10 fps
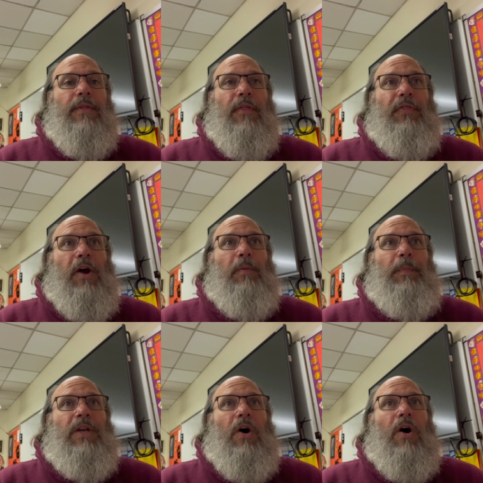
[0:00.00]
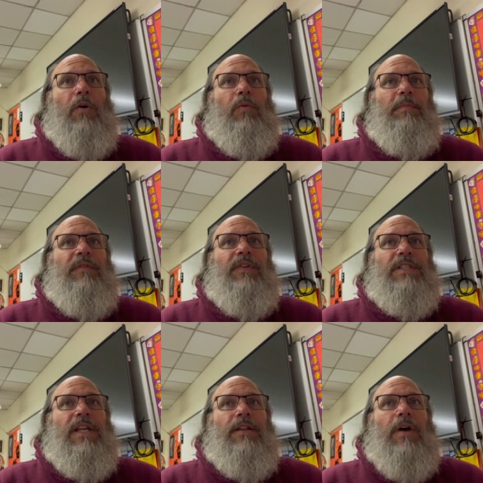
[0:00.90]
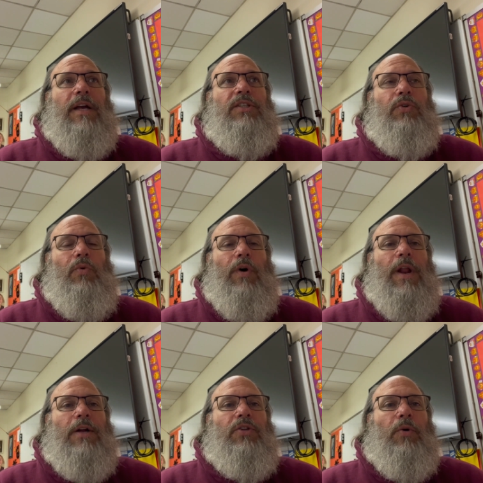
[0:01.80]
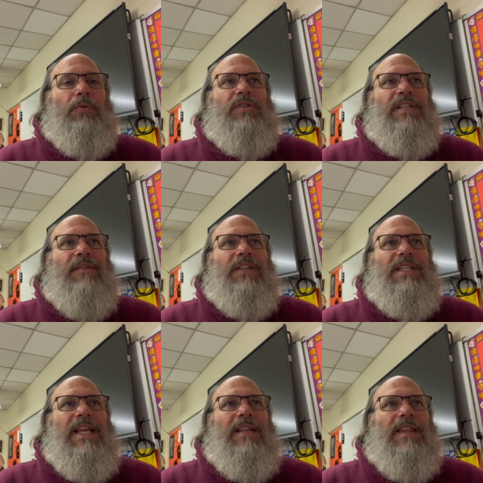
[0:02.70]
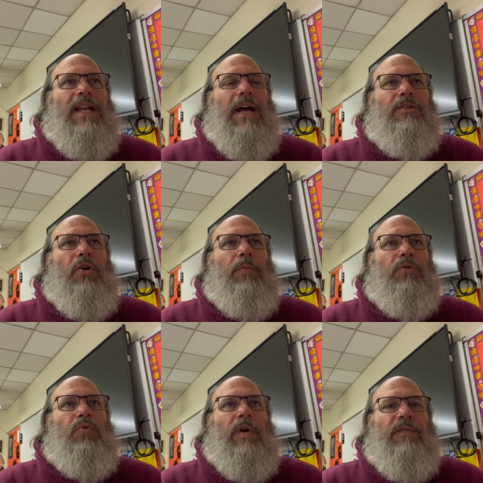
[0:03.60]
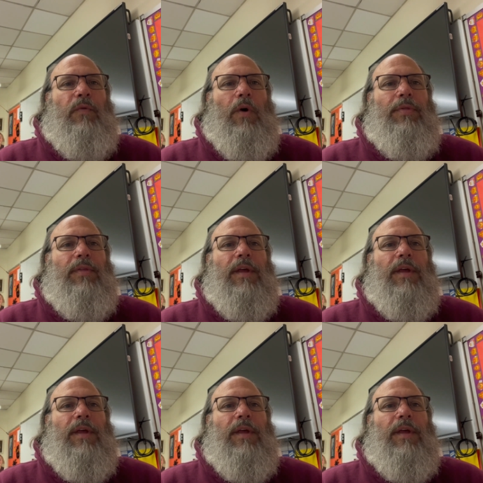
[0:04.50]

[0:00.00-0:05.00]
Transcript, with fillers: the Therapy Dog will be visiting the high school on October 17th and October 24th.